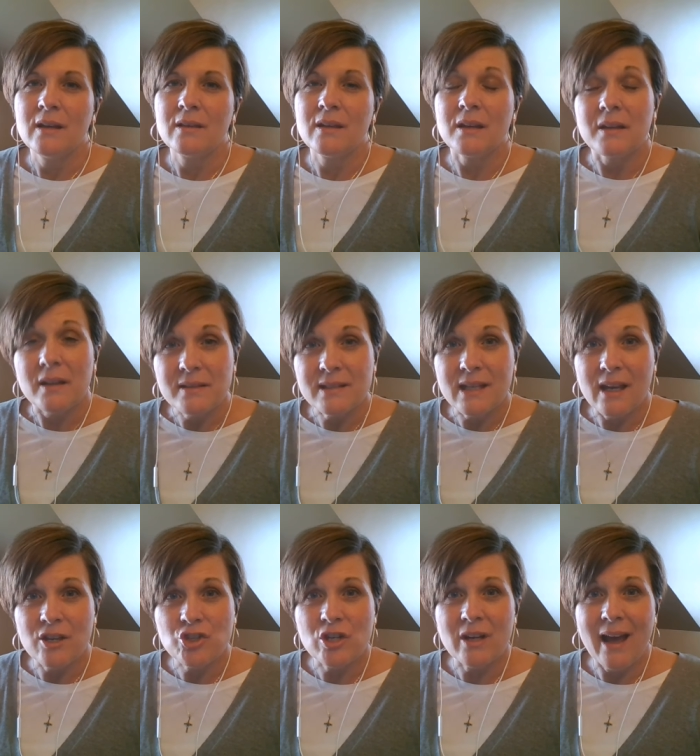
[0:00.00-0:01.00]
The
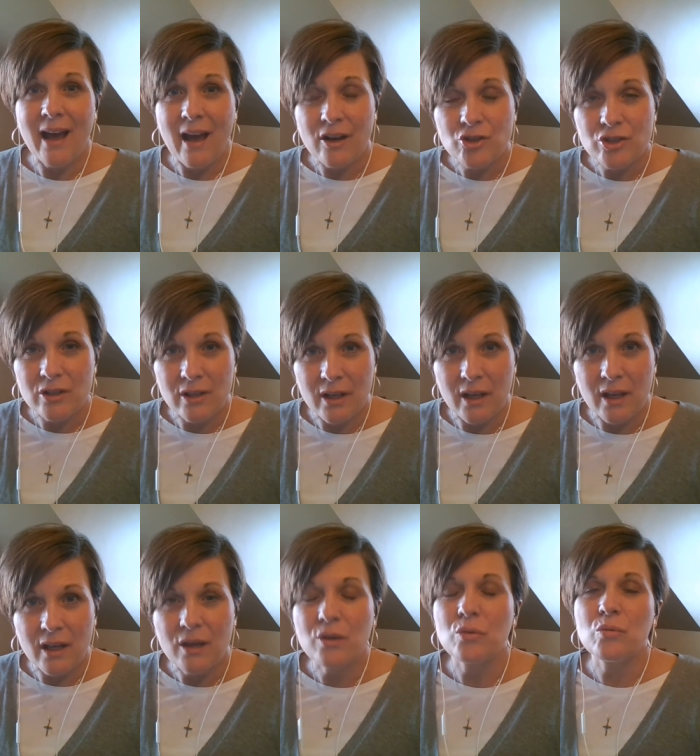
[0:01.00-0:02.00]
Annunciation
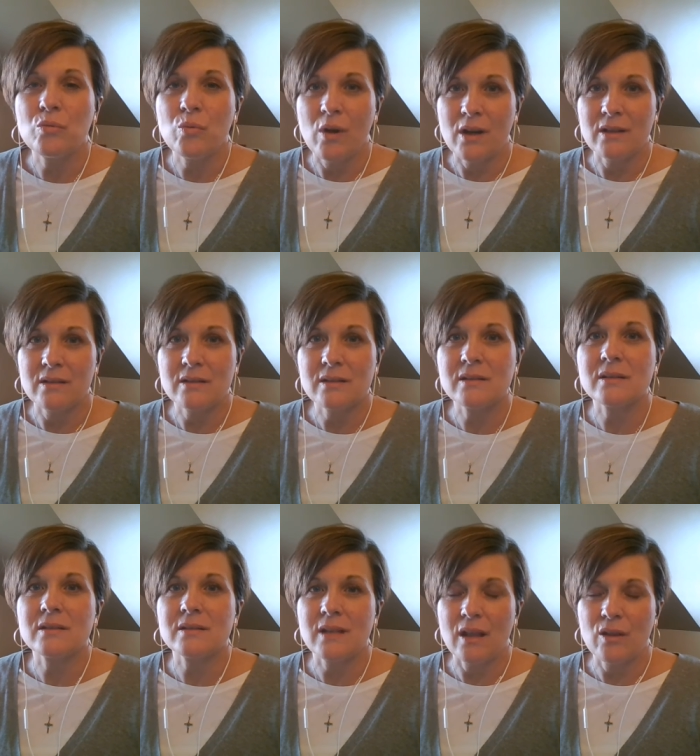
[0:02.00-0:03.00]
actually was
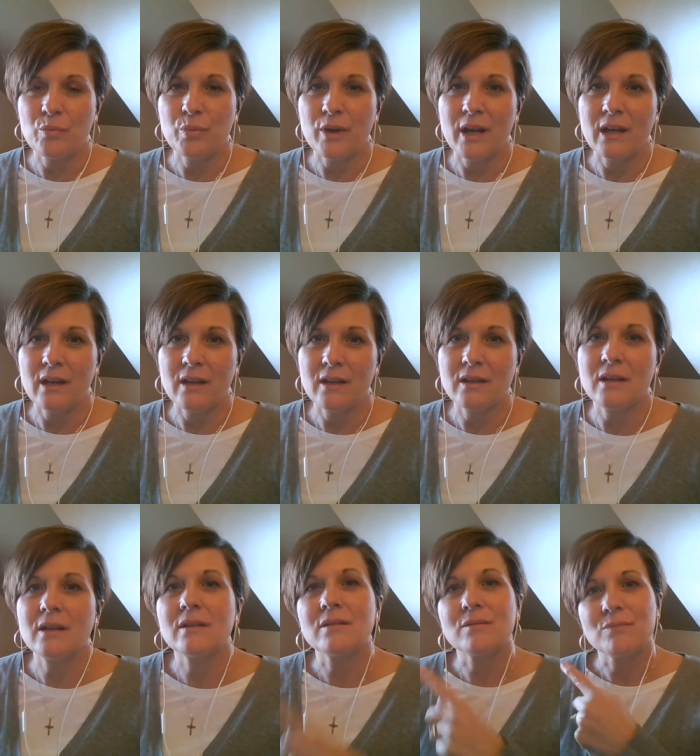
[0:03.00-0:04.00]
celebrated
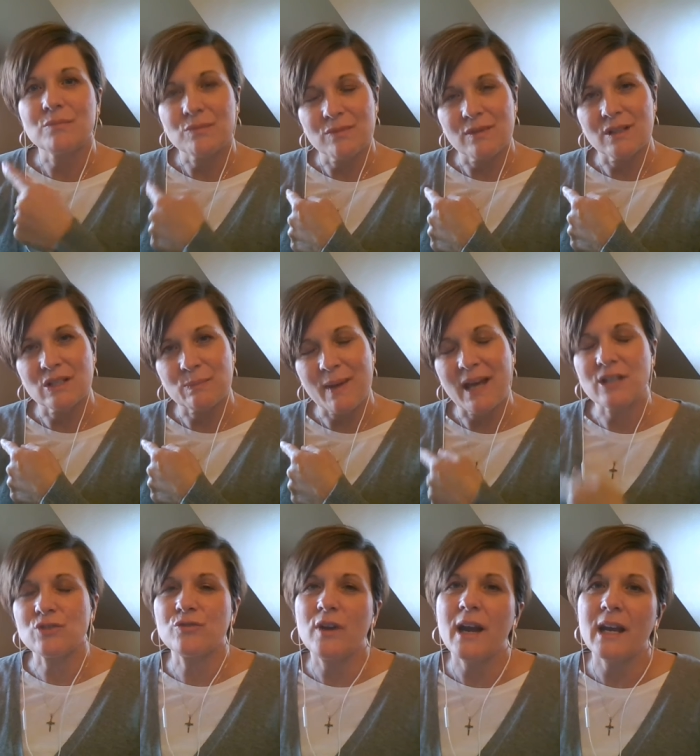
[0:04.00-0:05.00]
this
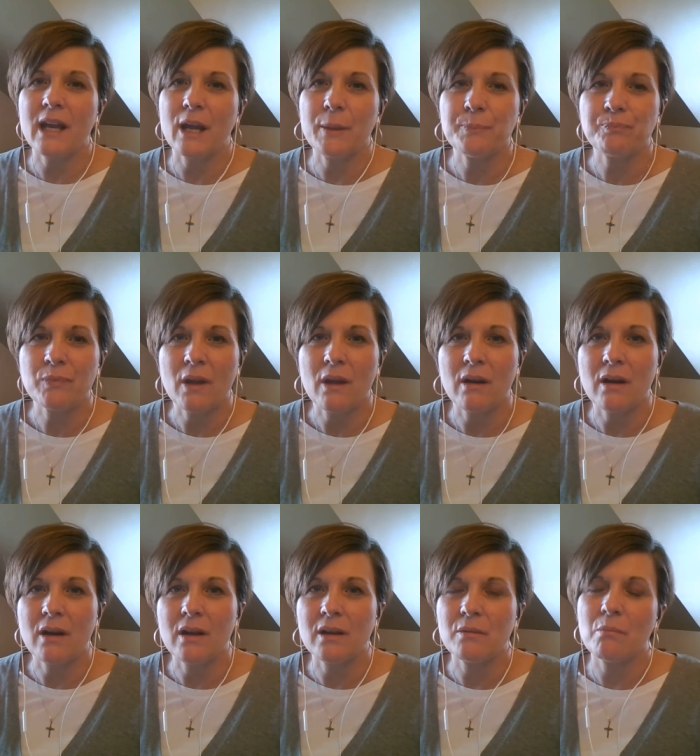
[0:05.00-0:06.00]
past Friday
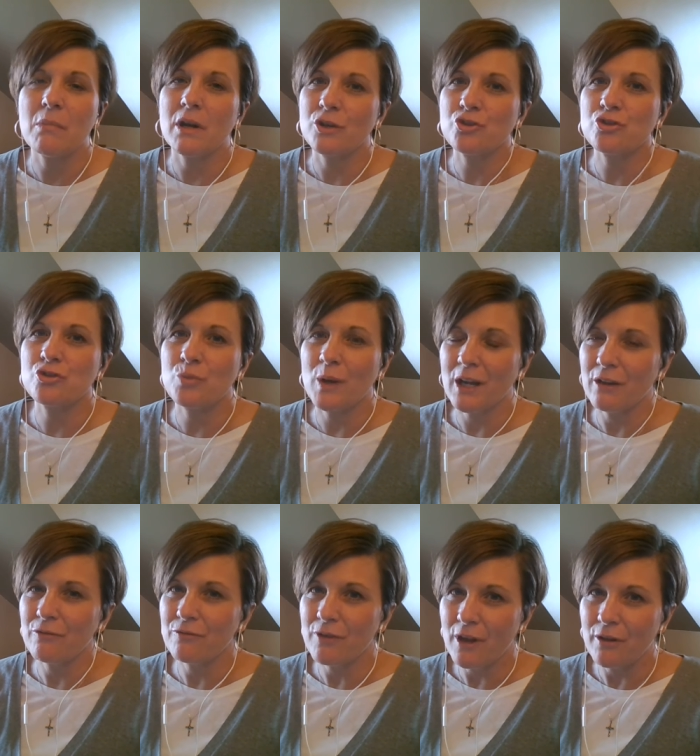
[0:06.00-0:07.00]
on March
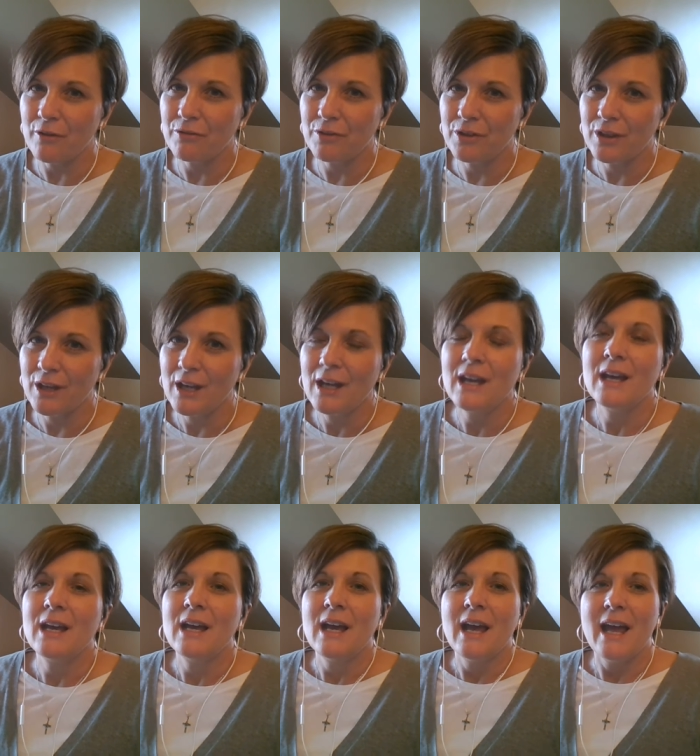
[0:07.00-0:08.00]
25th.
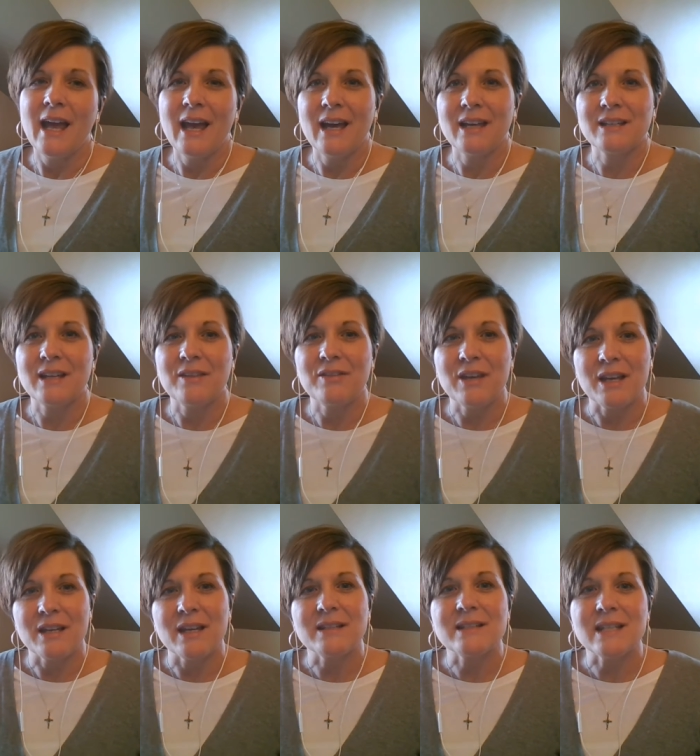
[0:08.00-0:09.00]
And the
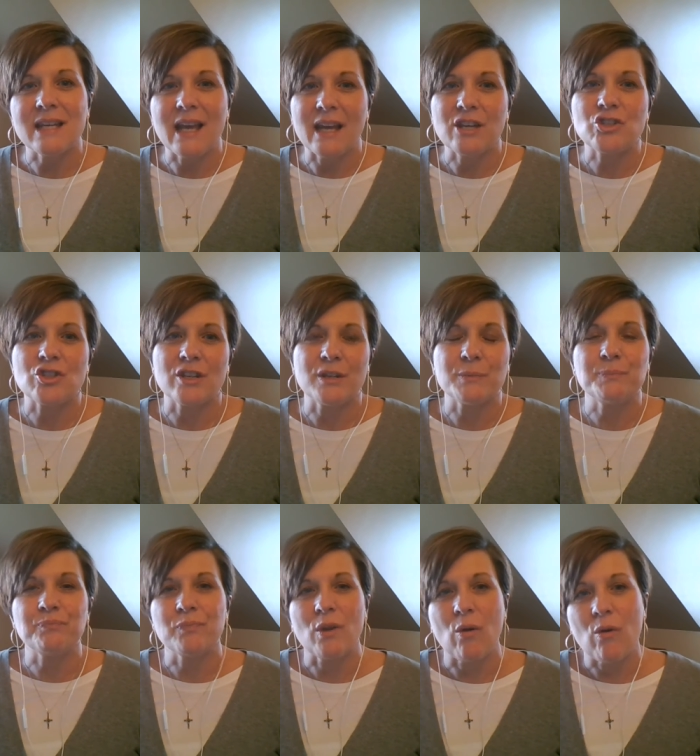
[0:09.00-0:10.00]

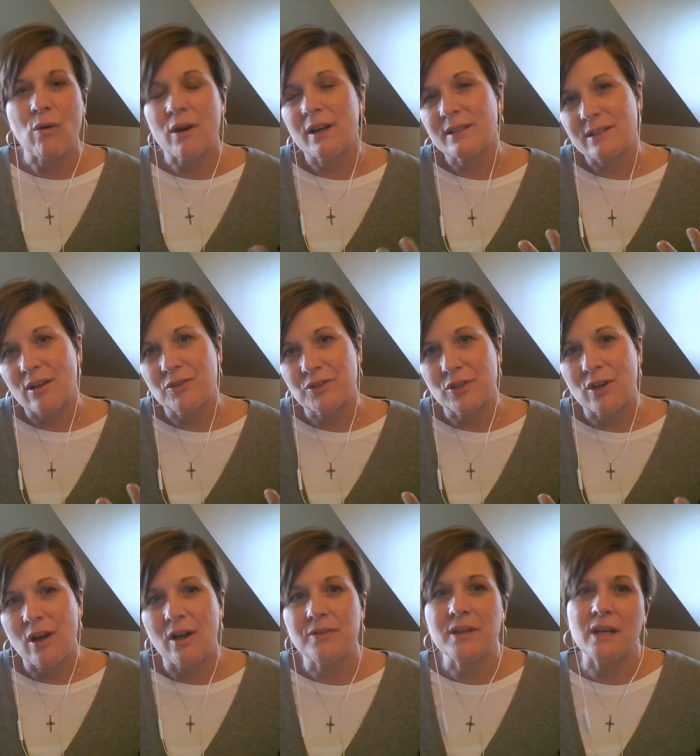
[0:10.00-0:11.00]
Annunciation, or it's also
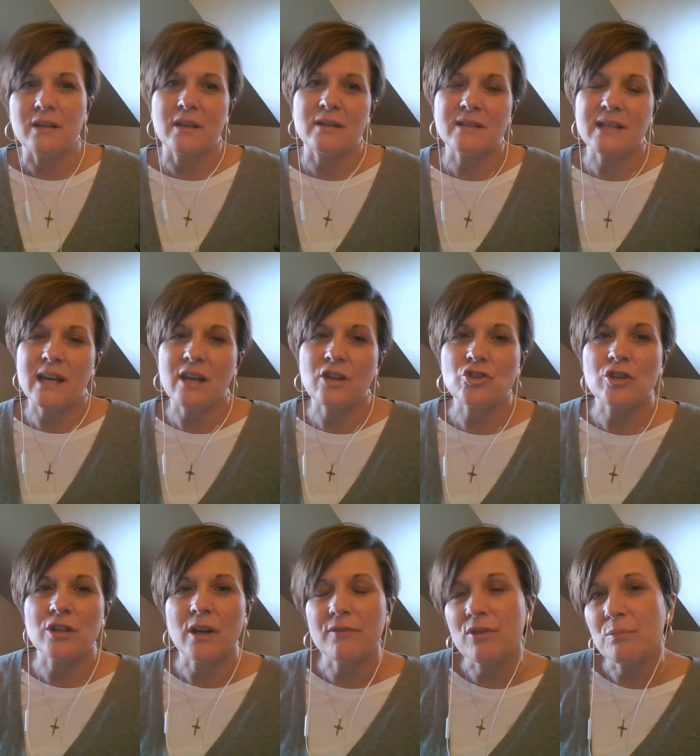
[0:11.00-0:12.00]
called the
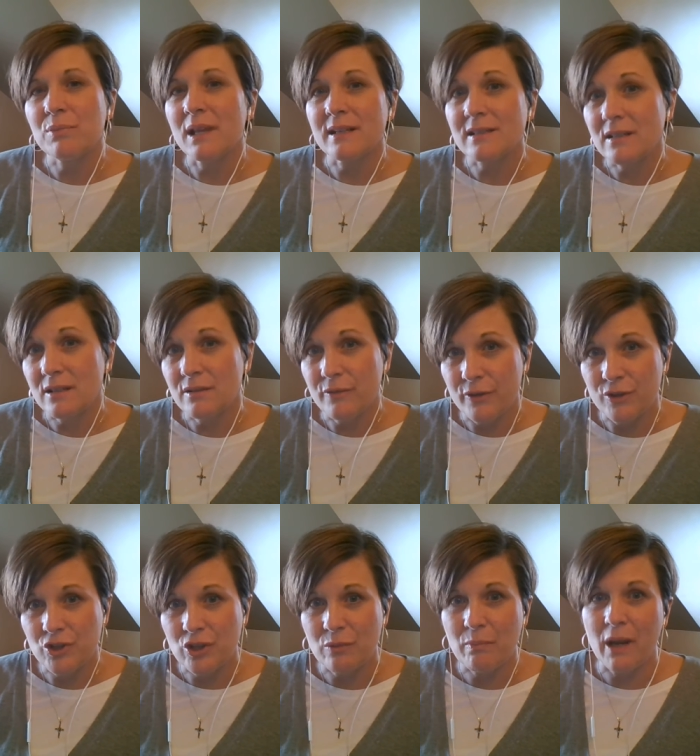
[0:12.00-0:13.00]
Annunciation of the Blessed
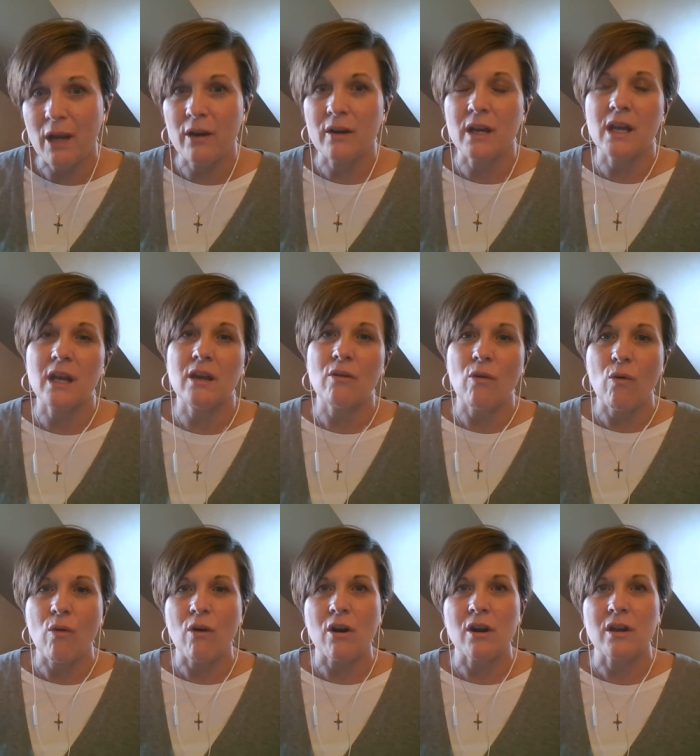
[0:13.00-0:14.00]
Virgin Mary
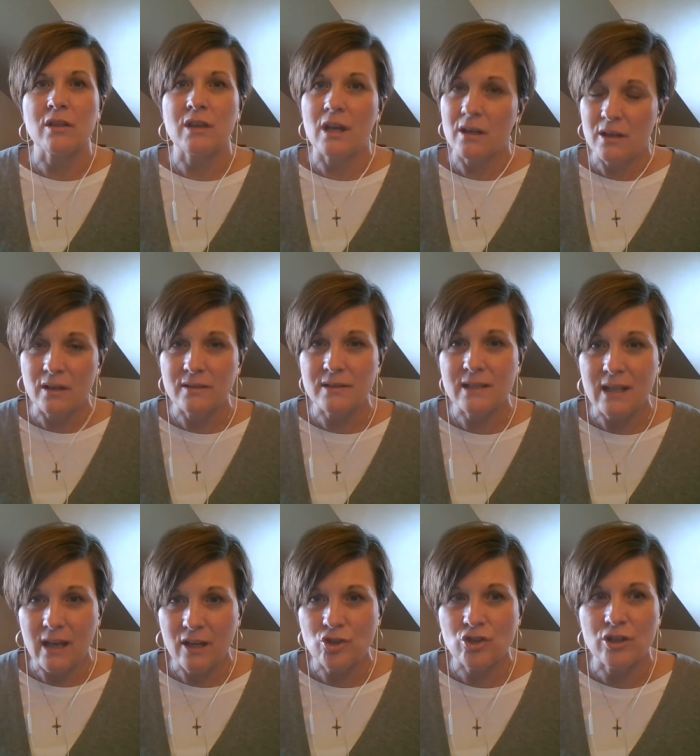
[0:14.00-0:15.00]
or the
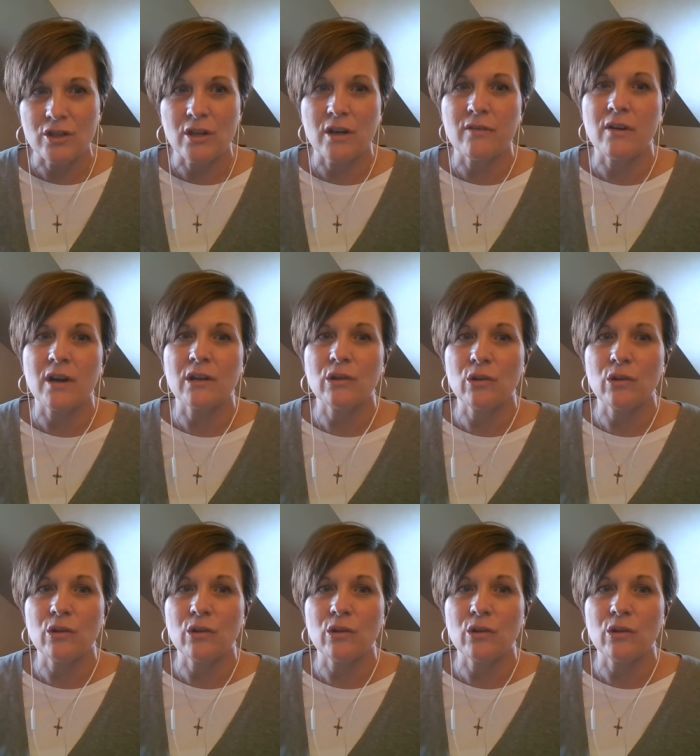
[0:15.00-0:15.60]
Annunciation of our